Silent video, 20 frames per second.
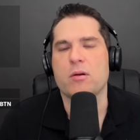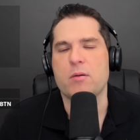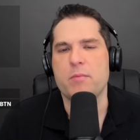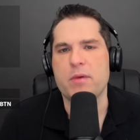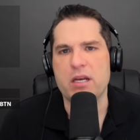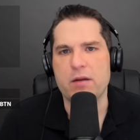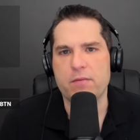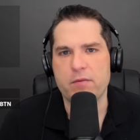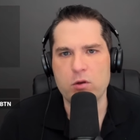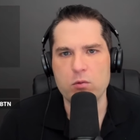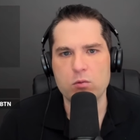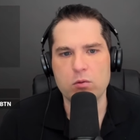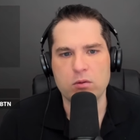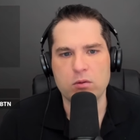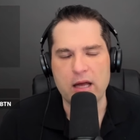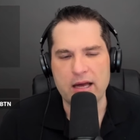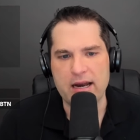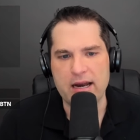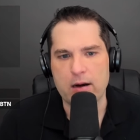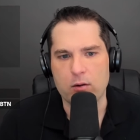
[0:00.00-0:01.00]
I mean, if you
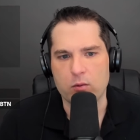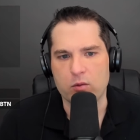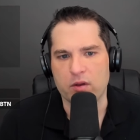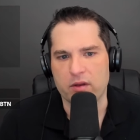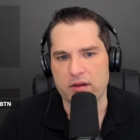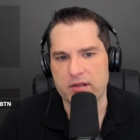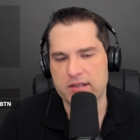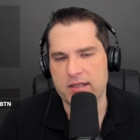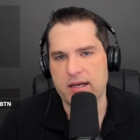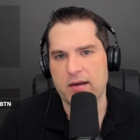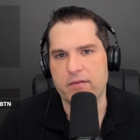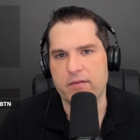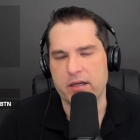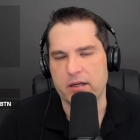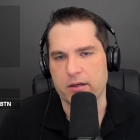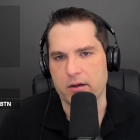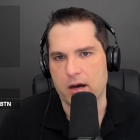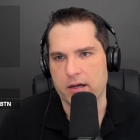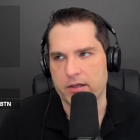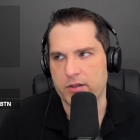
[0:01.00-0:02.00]
led out with a seven
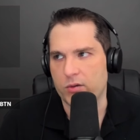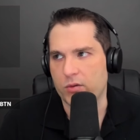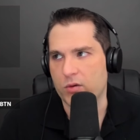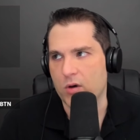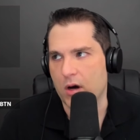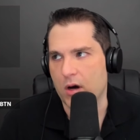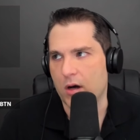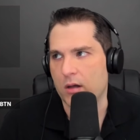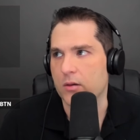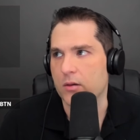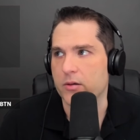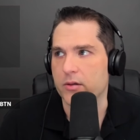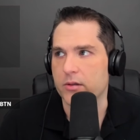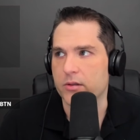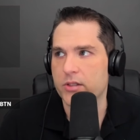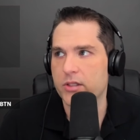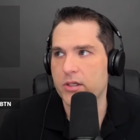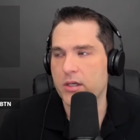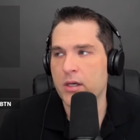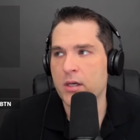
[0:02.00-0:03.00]
and got two
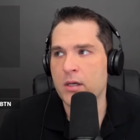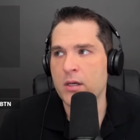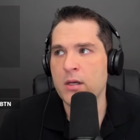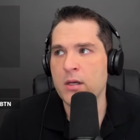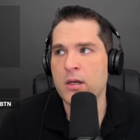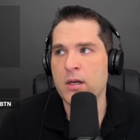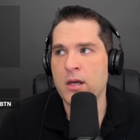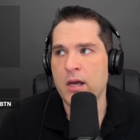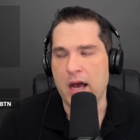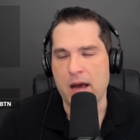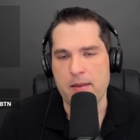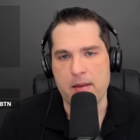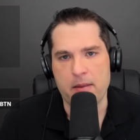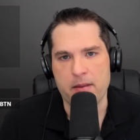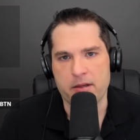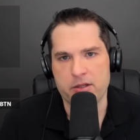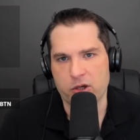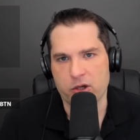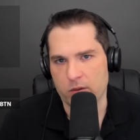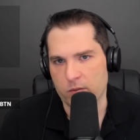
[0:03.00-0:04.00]
callers and then
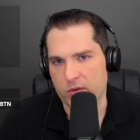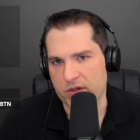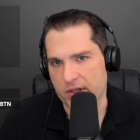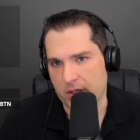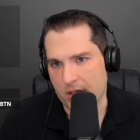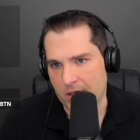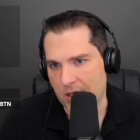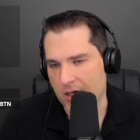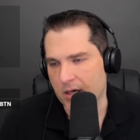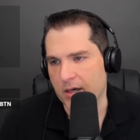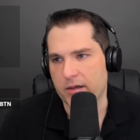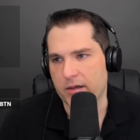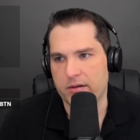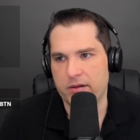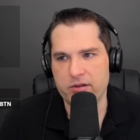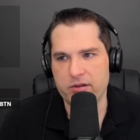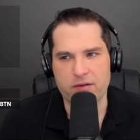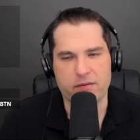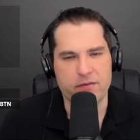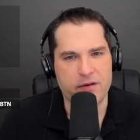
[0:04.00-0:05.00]
the turn was a heart,
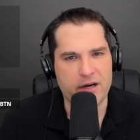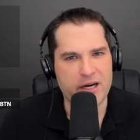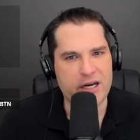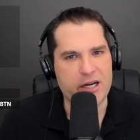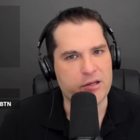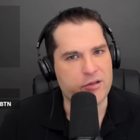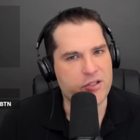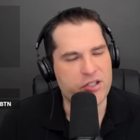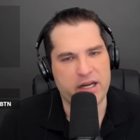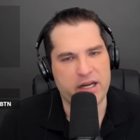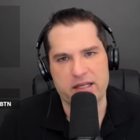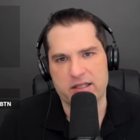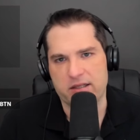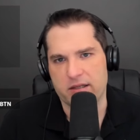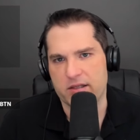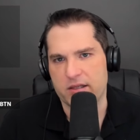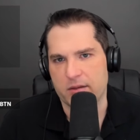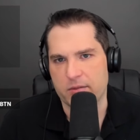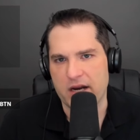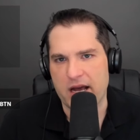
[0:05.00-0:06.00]
there's a very good chance
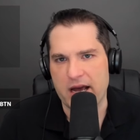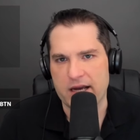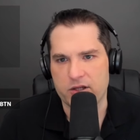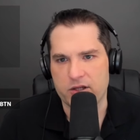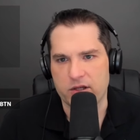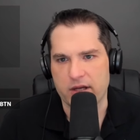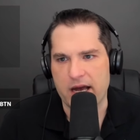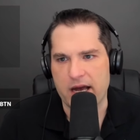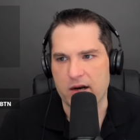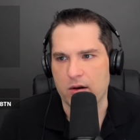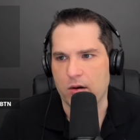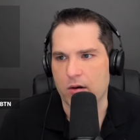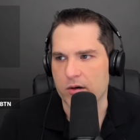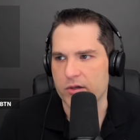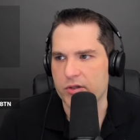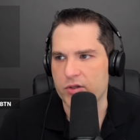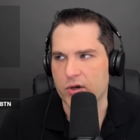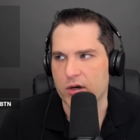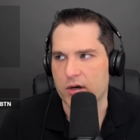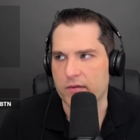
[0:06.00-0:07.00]
that someone actually had a
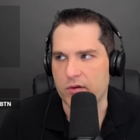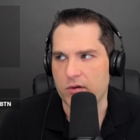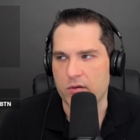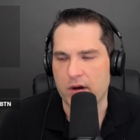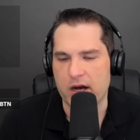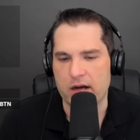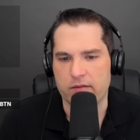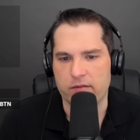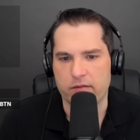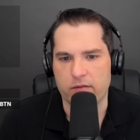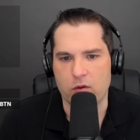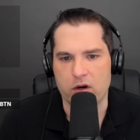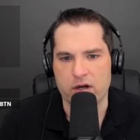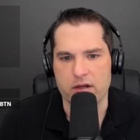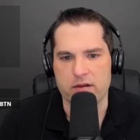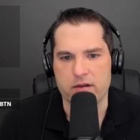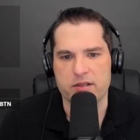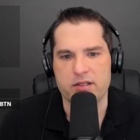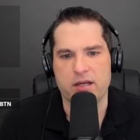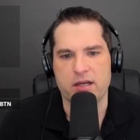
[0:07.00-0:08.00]
heart draw if you have one
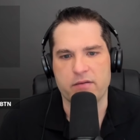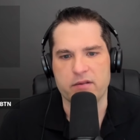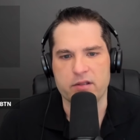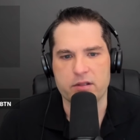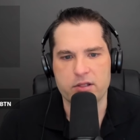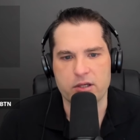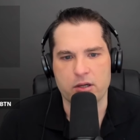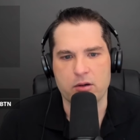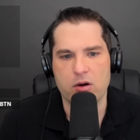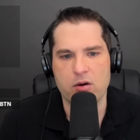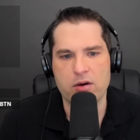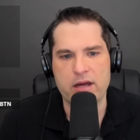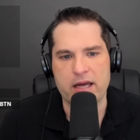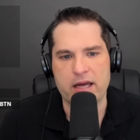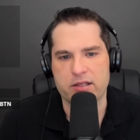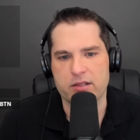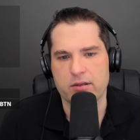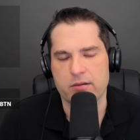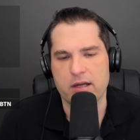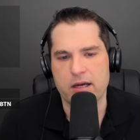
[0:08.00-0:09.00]
of the seven. So,
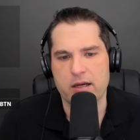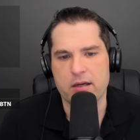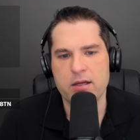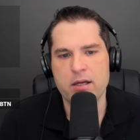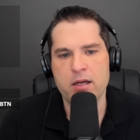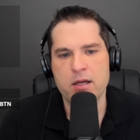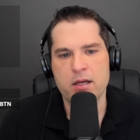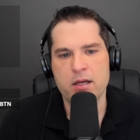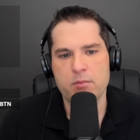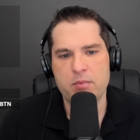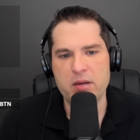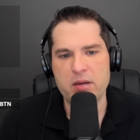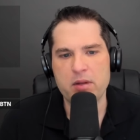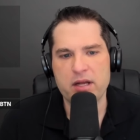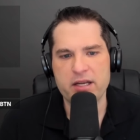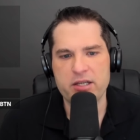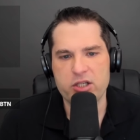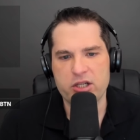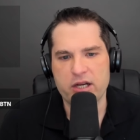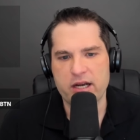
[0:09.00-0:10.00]
okay. So the big
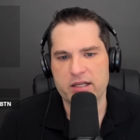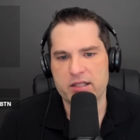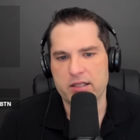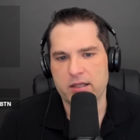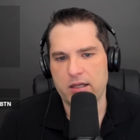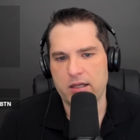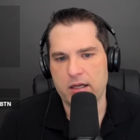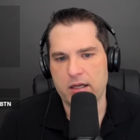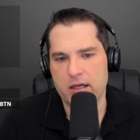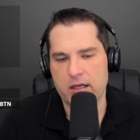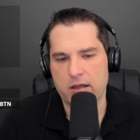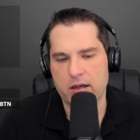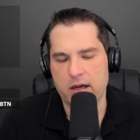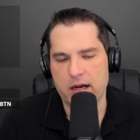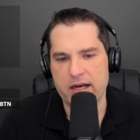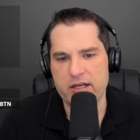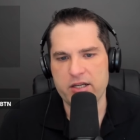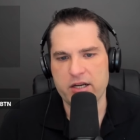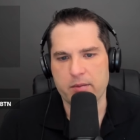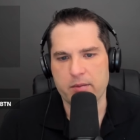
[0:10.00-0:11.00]
blind checks,
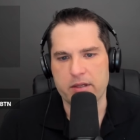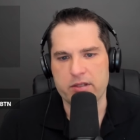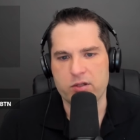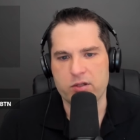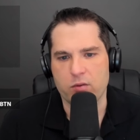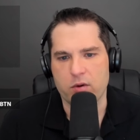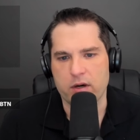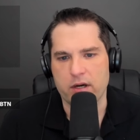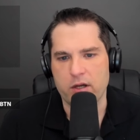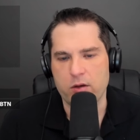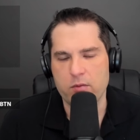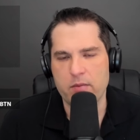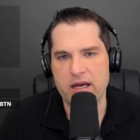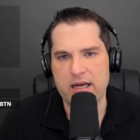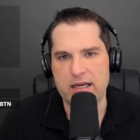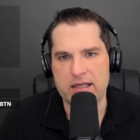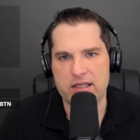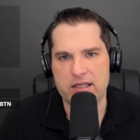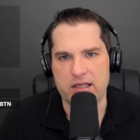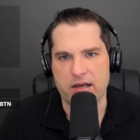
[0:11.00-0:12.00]
hijack bets 20, you
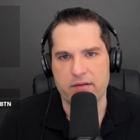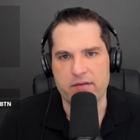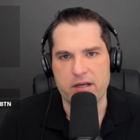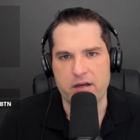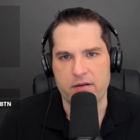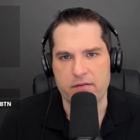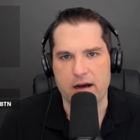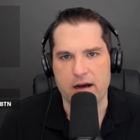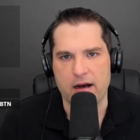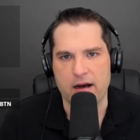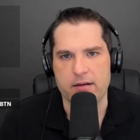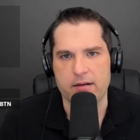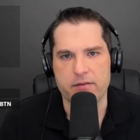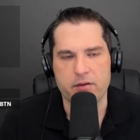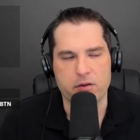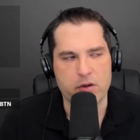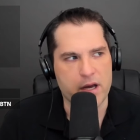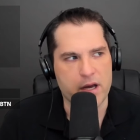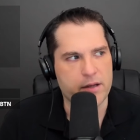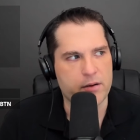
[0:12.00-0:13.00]
make it 75.
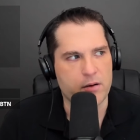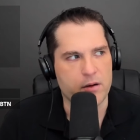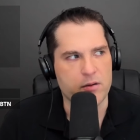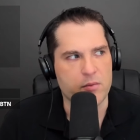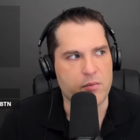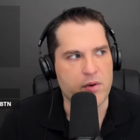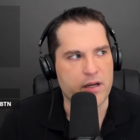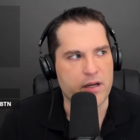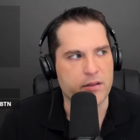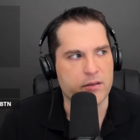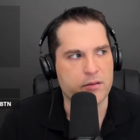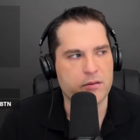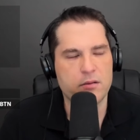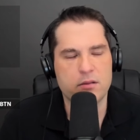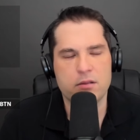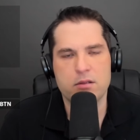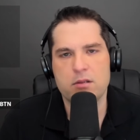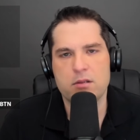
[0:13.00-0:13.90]
Okay. On the button.